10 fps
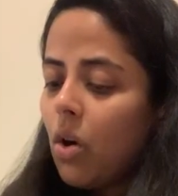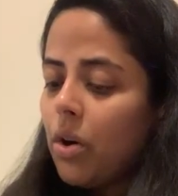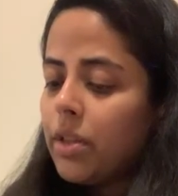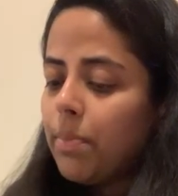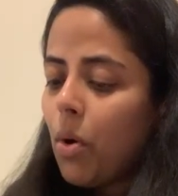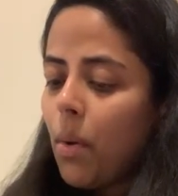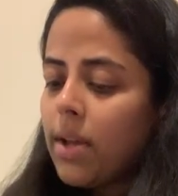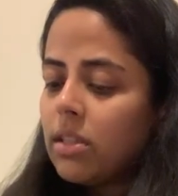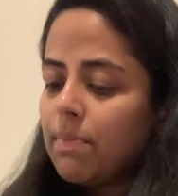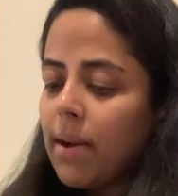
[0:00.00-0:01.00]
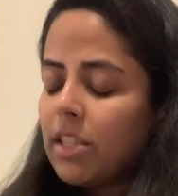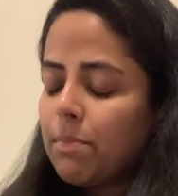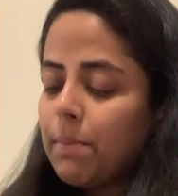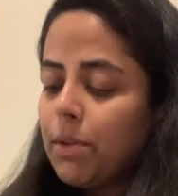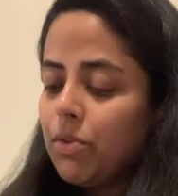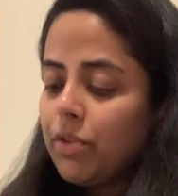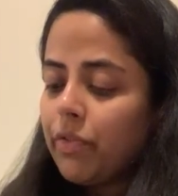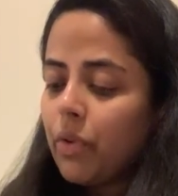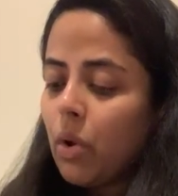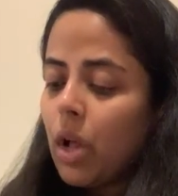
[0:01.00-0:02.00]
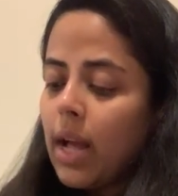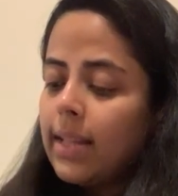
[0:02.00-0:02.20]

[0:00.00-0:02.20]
or the poets must be beautiful.